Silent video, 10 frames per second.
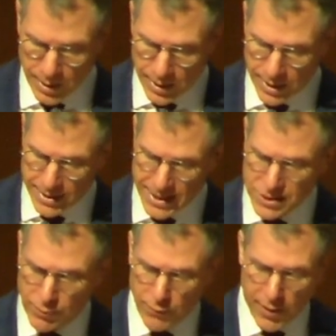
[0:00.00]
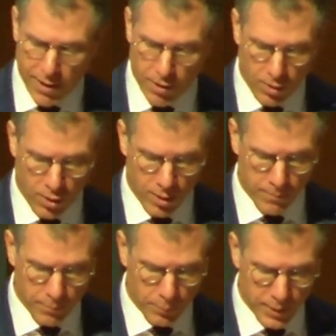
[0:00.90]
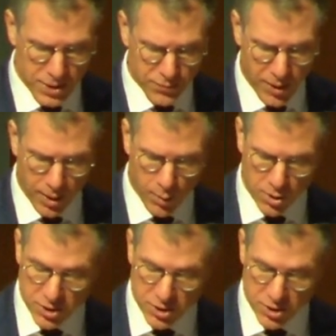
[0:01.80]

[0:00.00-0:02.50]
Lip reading: In case of a fire alarm, please follow our